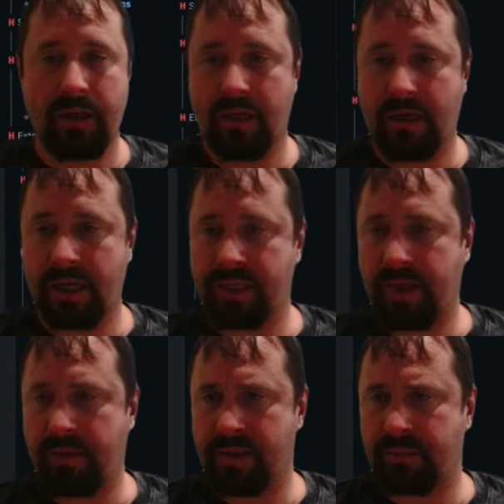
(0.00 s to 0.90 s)
All right, so
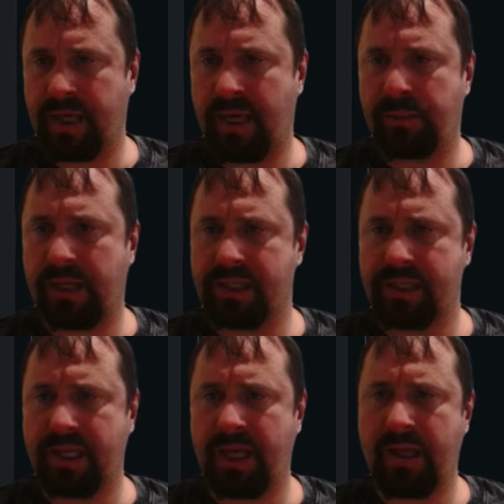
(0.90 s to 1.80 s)
that was a P plus
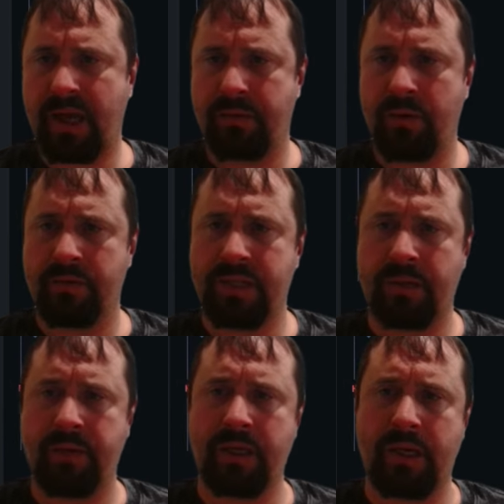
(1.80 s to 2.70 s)
T. That moves
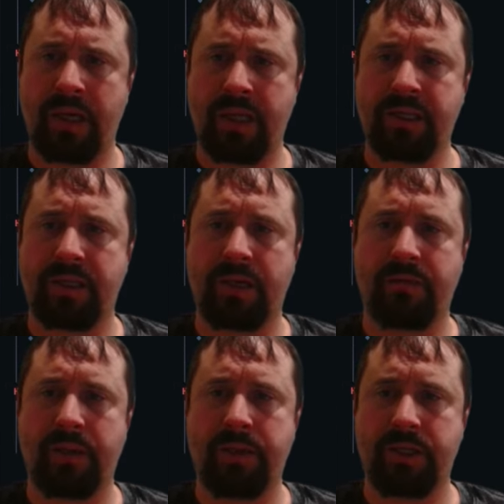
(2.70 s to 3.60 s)
inside of
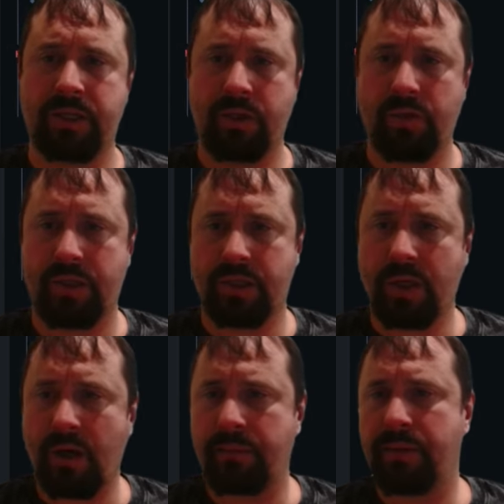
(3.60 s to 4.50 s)
the image to the
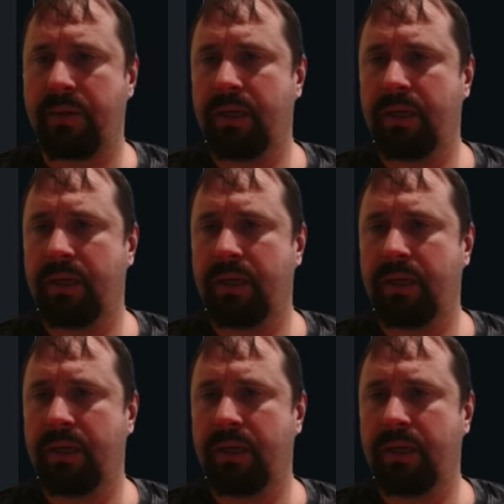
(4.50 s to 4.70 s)
top.